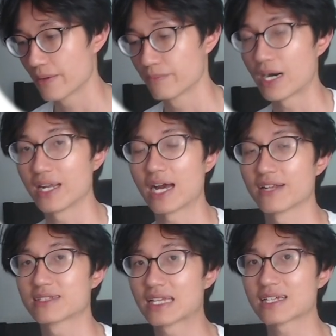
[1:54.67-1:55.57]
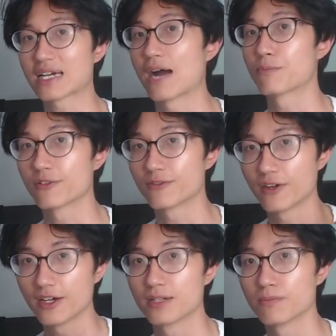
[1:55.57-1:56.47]
but I think I
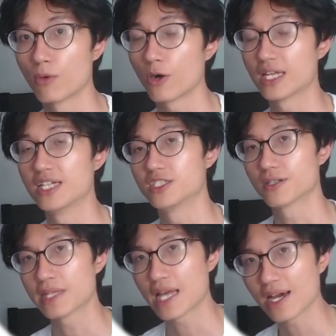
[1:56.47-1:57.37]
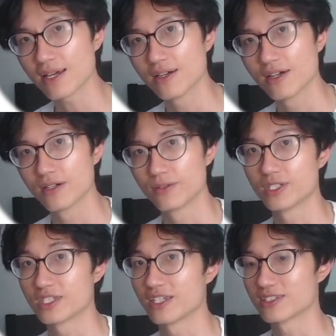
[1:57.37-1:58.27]
prefer it more than Gemini,
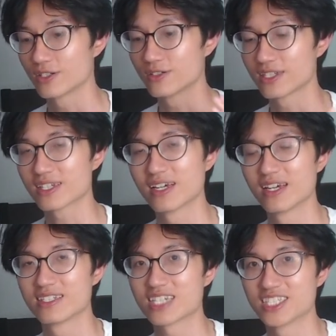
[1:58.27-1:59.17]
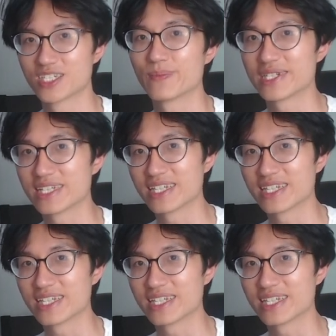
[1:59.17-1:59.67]
which is using ChatGPT